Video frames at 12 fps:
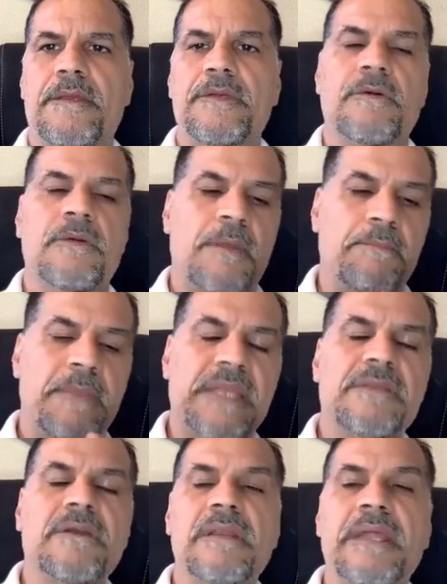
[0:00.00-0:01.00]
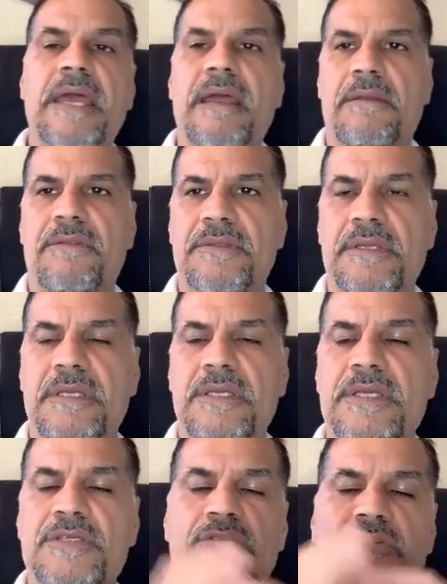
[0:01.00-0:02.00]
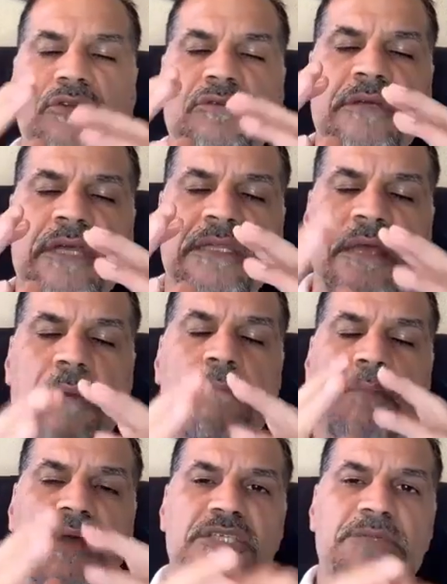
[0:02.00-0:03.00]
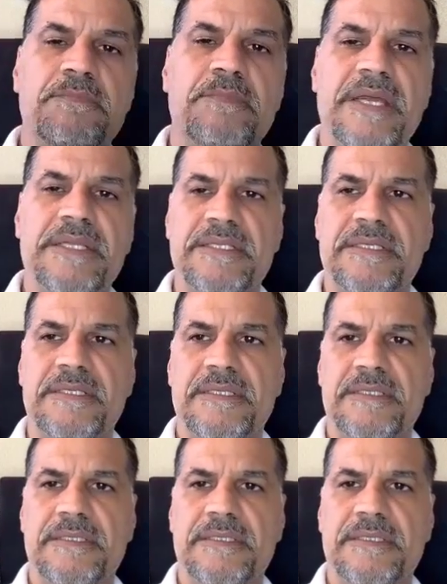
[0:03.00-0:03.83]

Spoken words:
your mental health is going to get much better.